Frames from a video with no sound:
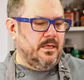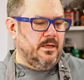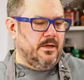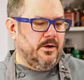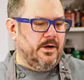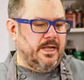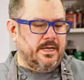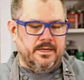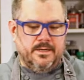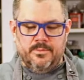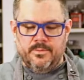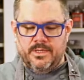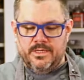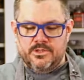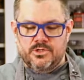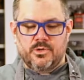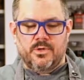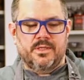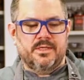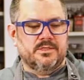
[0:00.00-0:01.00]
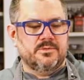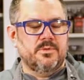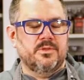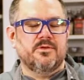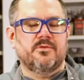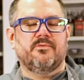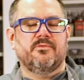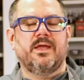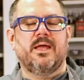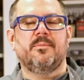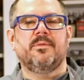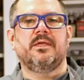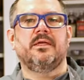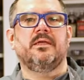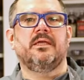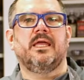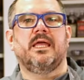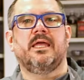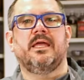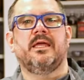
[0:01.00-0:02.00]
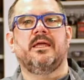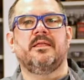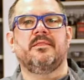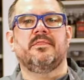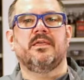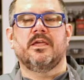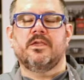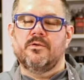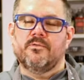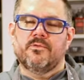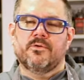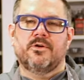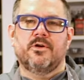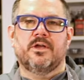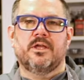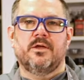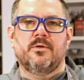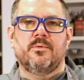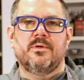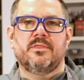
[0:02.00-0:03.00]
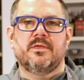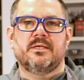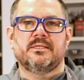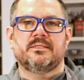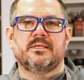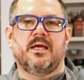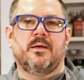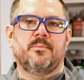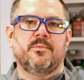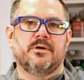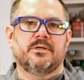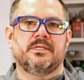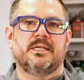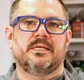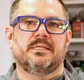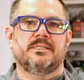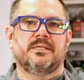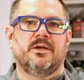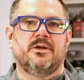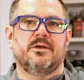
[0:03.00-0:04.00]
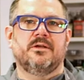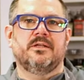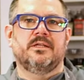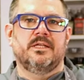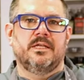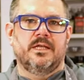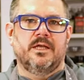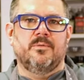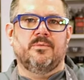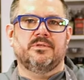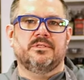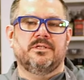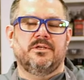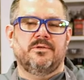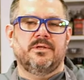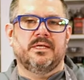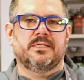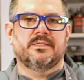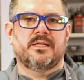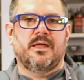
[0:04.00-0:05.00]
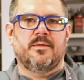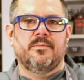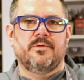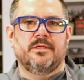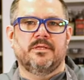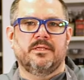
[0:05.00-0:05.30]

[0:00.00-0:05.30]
All right, and we'll enjoy this with your family, and thank you for cooking with us. I'm Marc Sarah, and we'll see you next time.